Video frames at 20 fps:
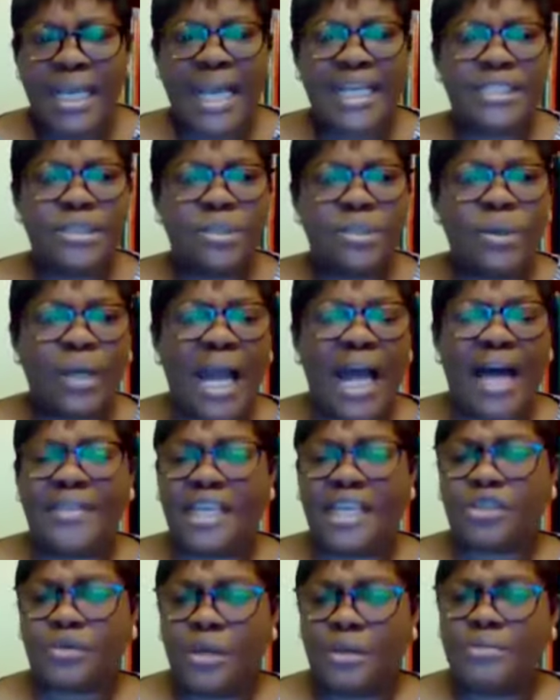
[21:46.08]
Let's look at
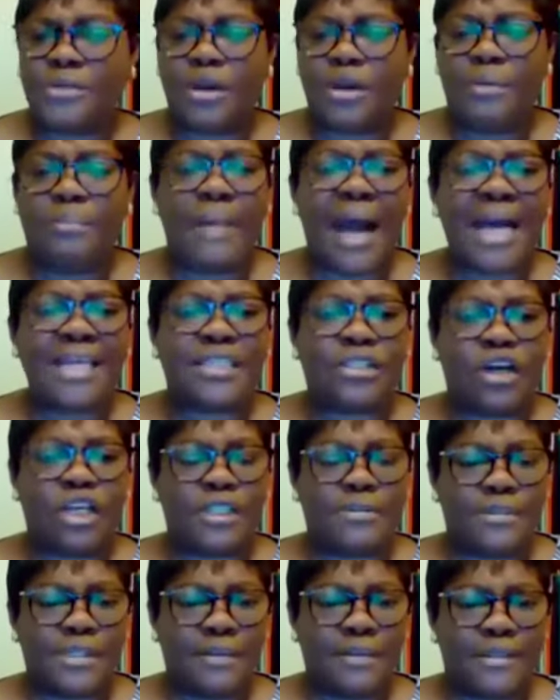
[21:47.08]
that scripture, Mark's
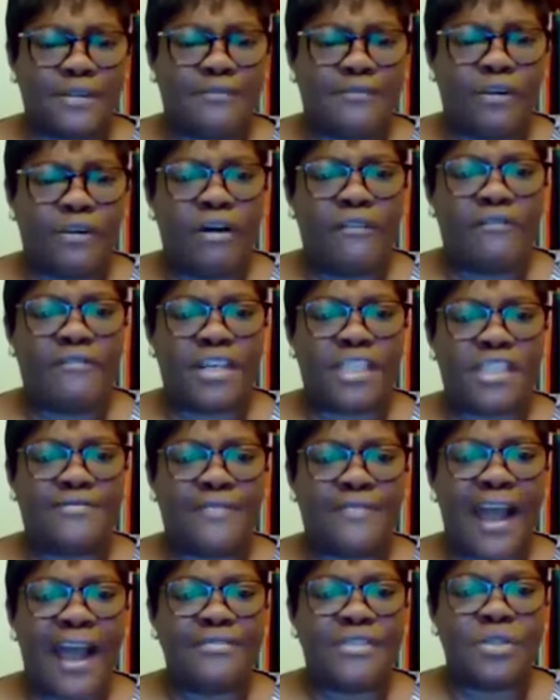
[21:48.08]
Gospel, chapter 4, verse
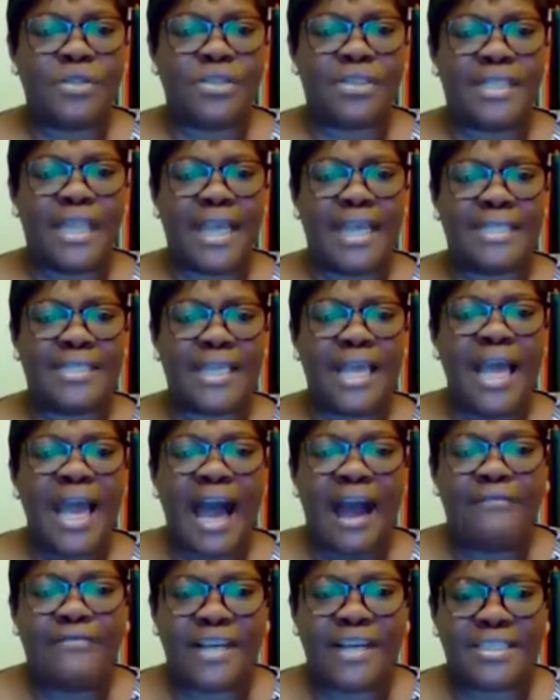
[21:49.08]
5 to 6,
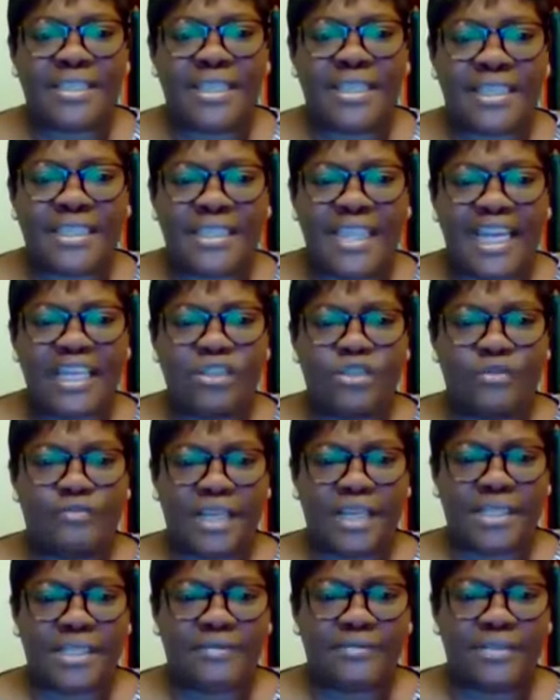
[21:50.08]
and verse 16 to
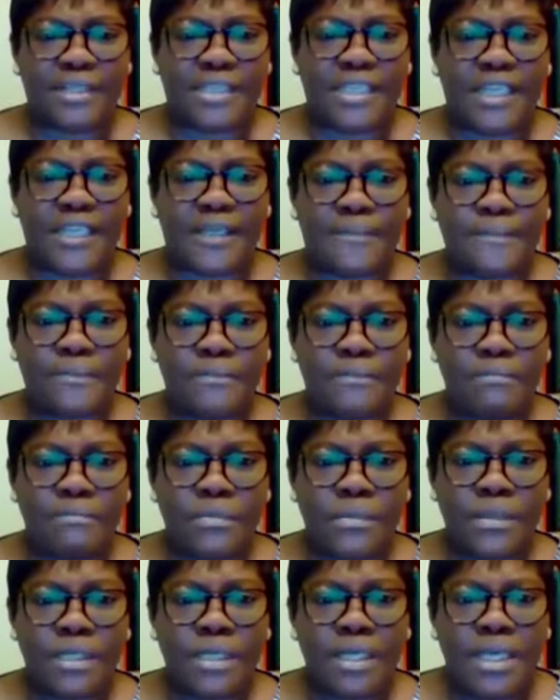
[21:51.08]
verse 17.
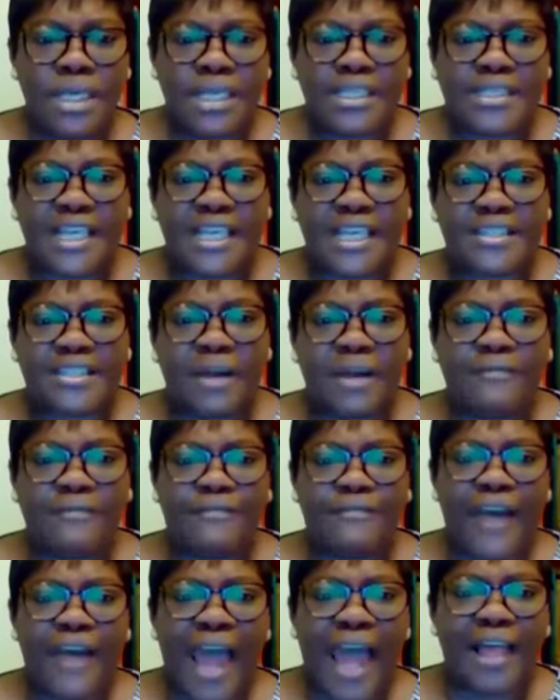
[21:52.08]
It says, some
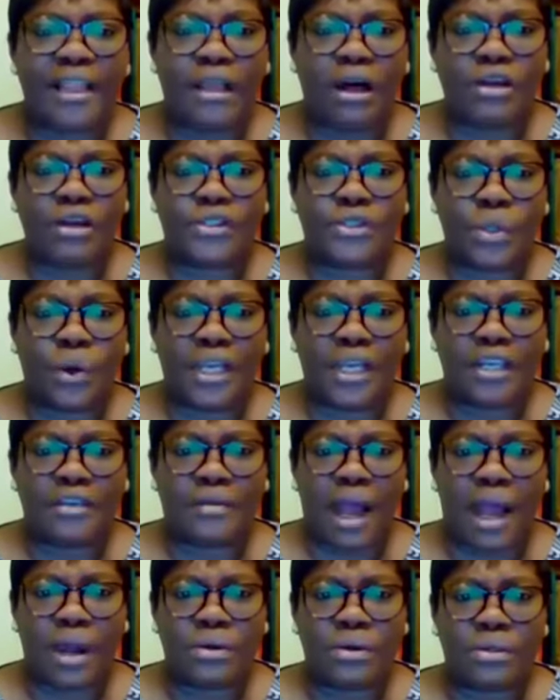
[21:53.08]
fell on stony
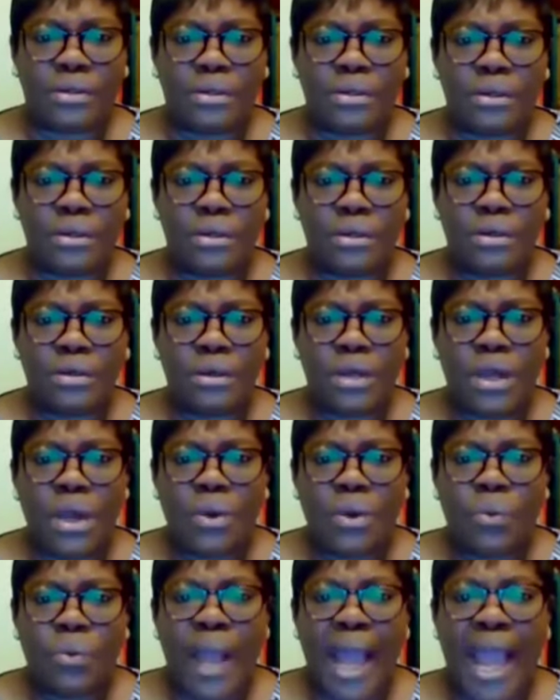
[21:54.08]
ground,
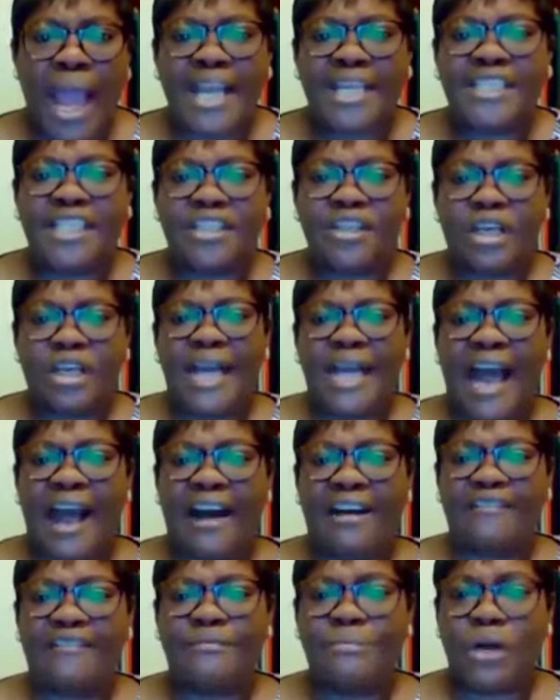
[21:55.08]
where it did not
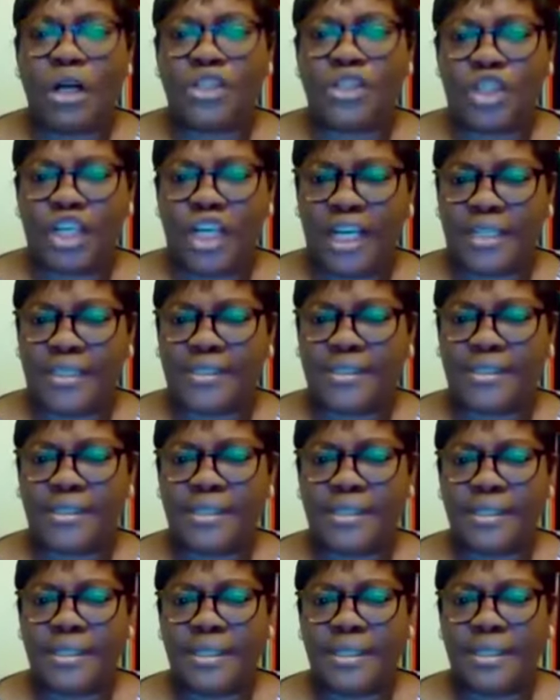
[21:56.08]
have much
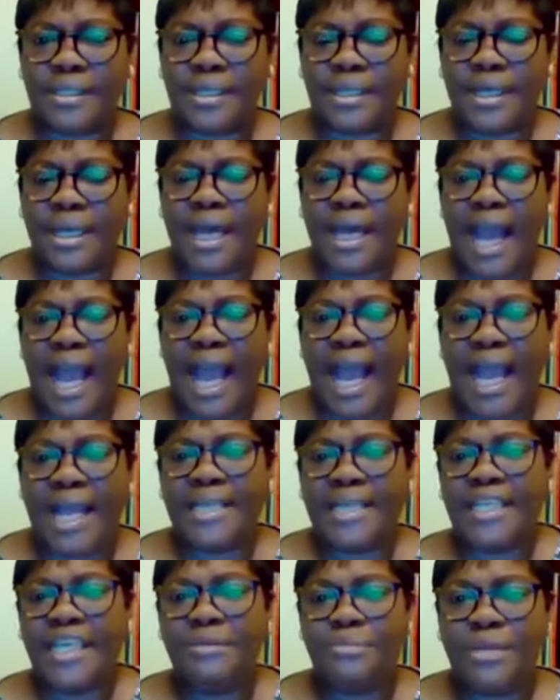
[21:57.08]
earth,
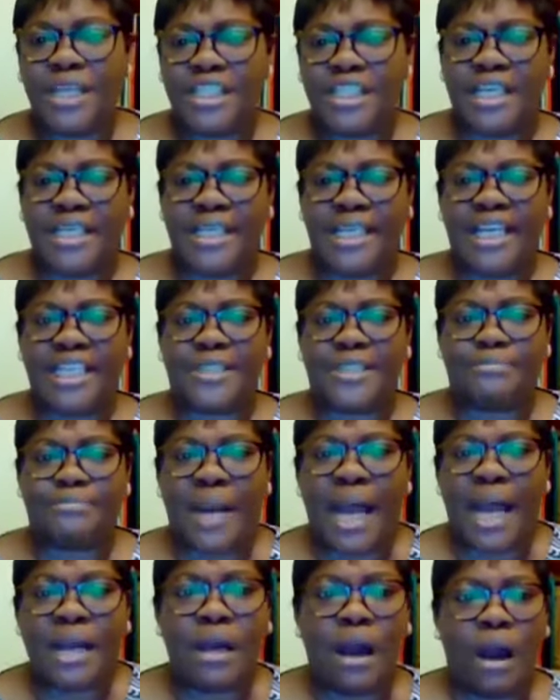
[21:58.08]
and immediately
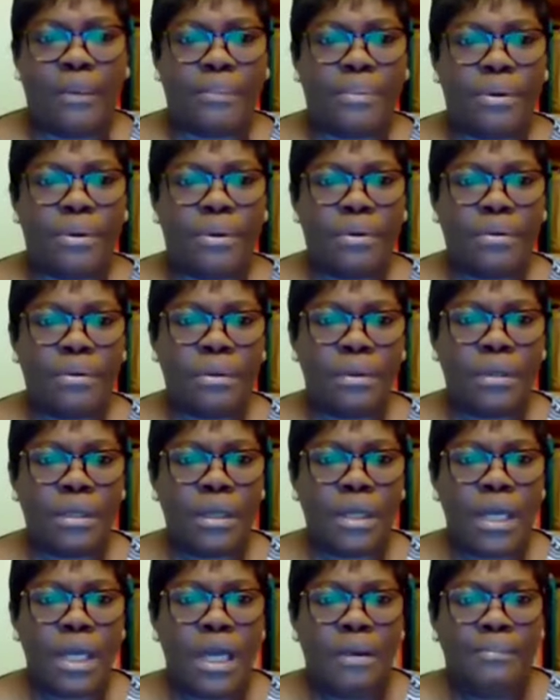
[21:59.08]
sprang up,
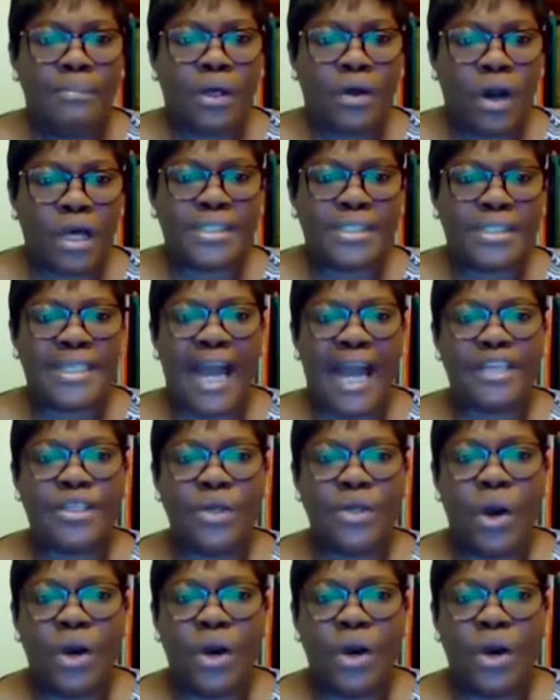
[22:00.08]
because it had